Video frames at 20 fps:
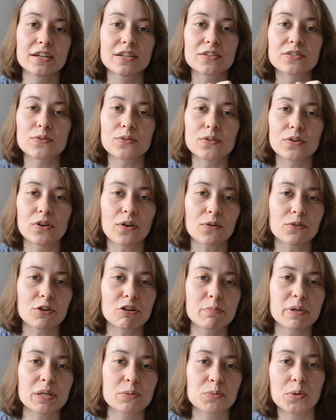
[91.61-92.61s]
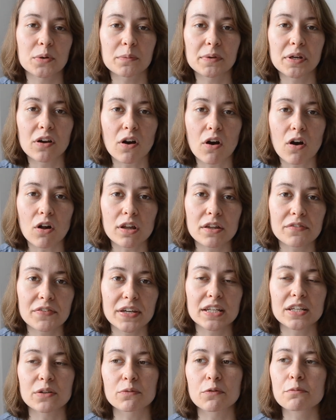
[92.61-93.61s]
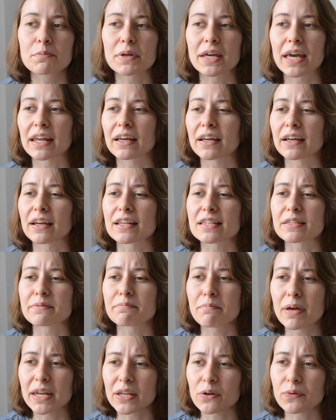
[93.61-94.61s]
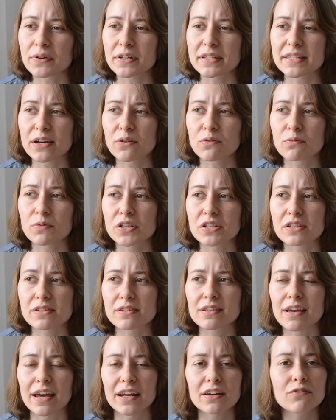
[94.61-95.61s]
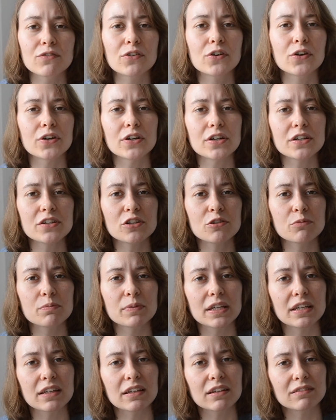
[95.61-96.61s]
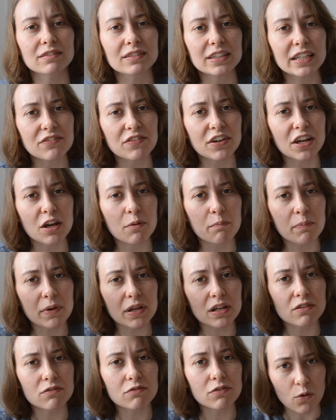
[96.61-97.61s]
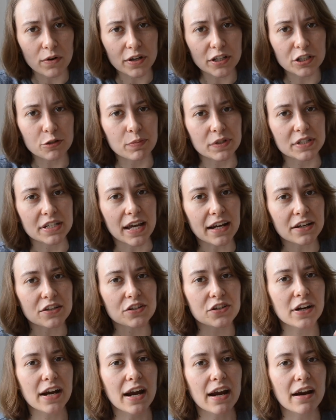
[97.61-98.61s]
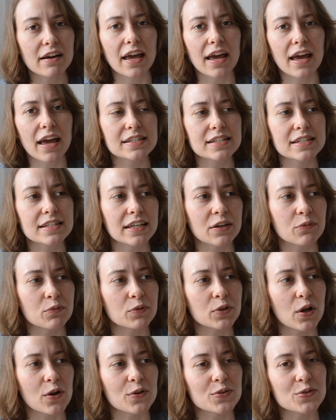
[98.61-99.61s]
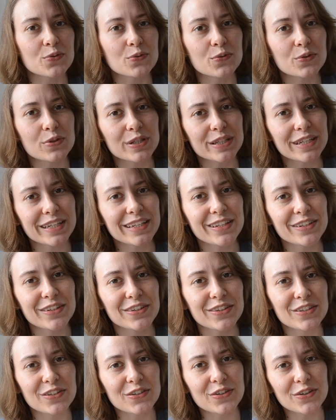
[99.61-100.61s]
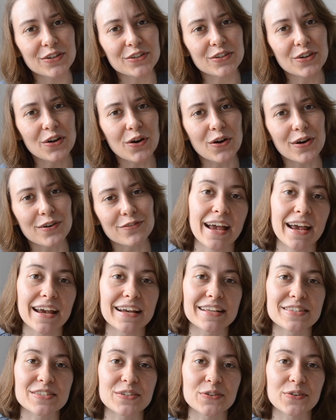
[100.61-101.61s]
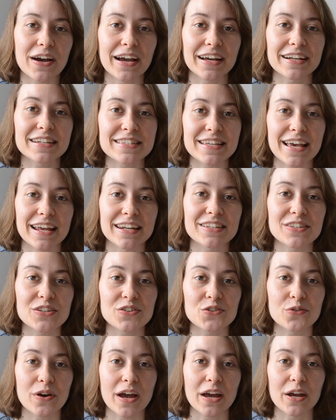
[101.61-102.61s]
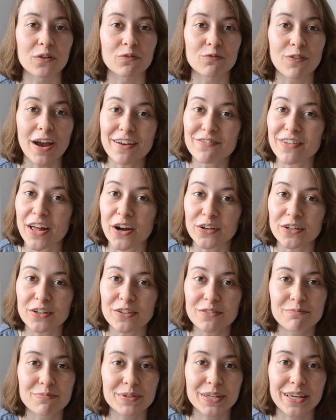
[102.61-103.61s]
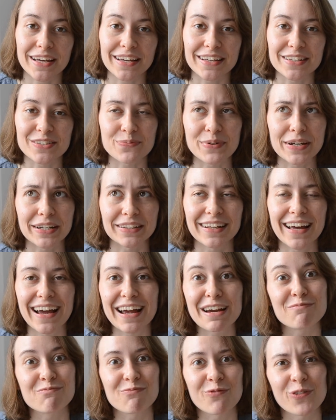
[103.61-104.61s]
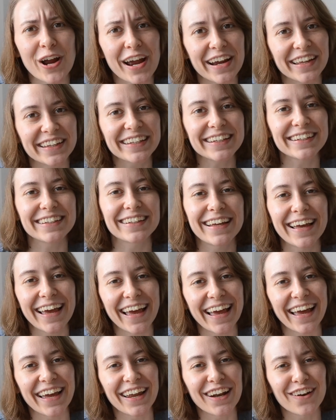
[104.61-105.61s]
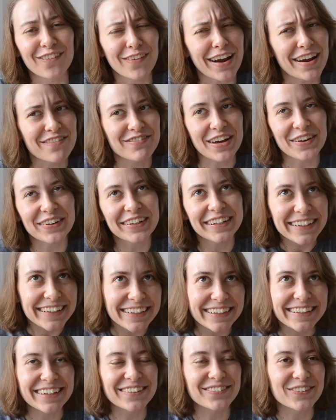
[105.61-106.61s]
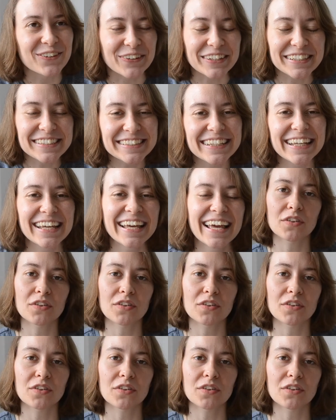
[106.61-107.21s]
So they're not going to be absorbing all of it. You won't be getting as many oils out, which is kind of good. You'll be leaving a bit of oil to protect your hair, and it will also clean the dirt off. And so I decided to try rye flour because, well, I'm Riley, and rye flour, of course.